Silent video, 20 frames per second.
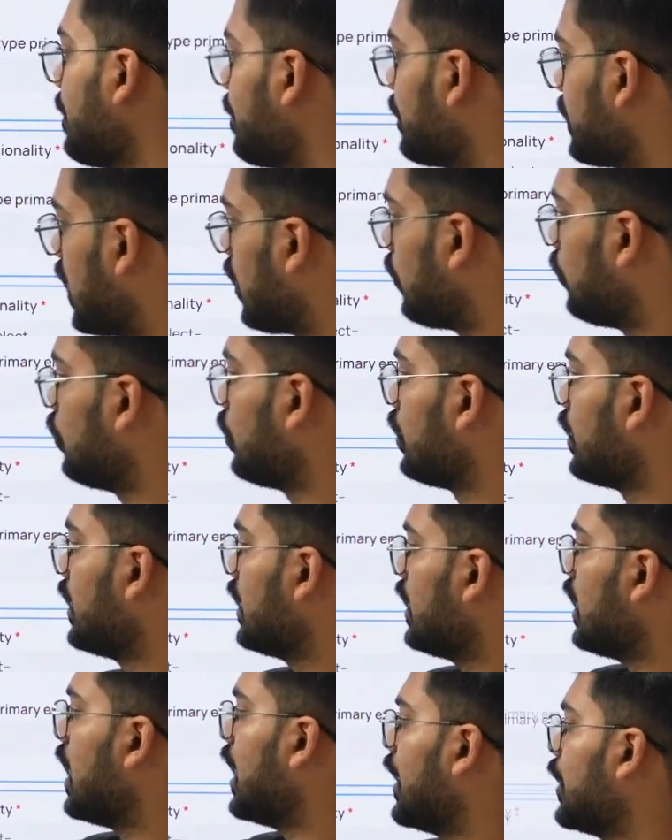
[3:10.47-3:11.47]
Now,
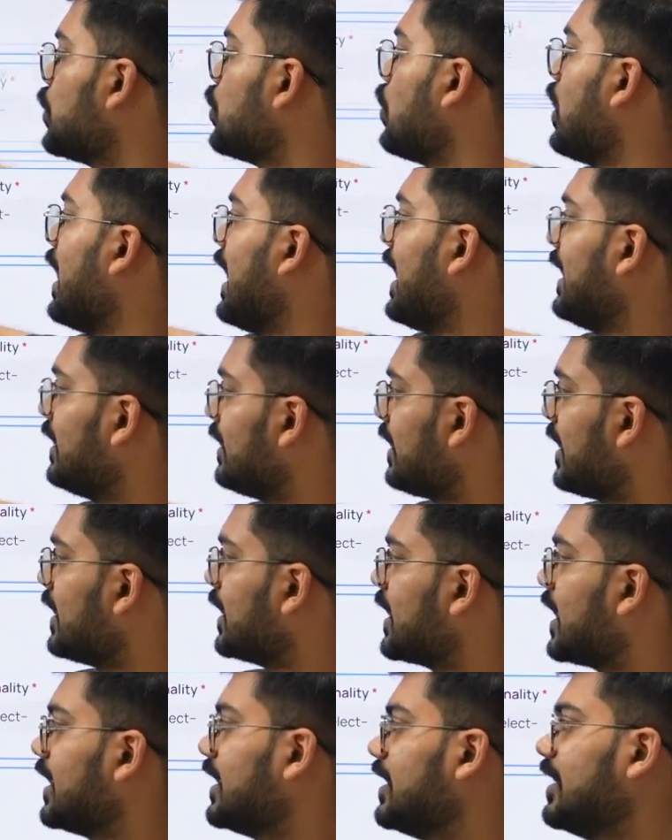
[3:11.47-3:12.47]
are you a
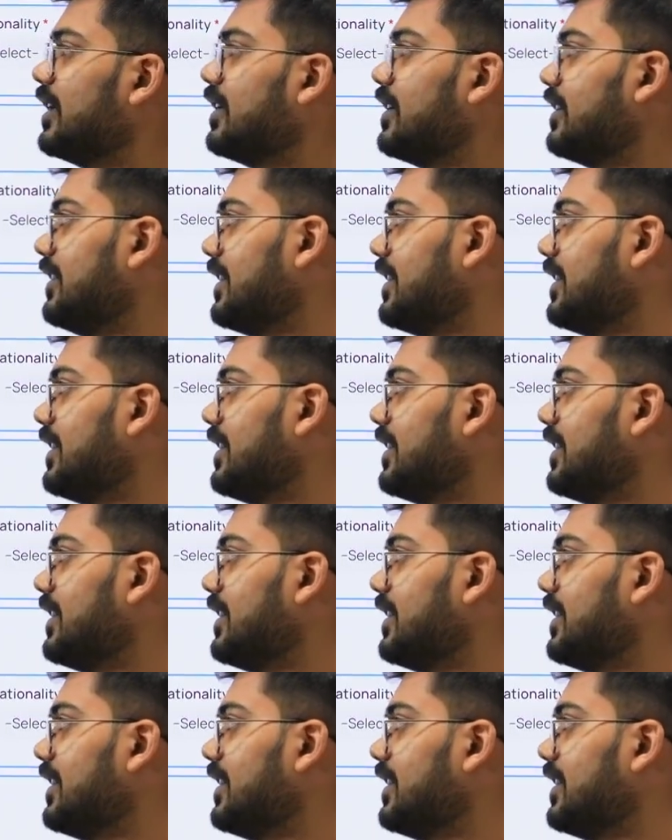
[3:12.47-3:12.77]
NRI candidate?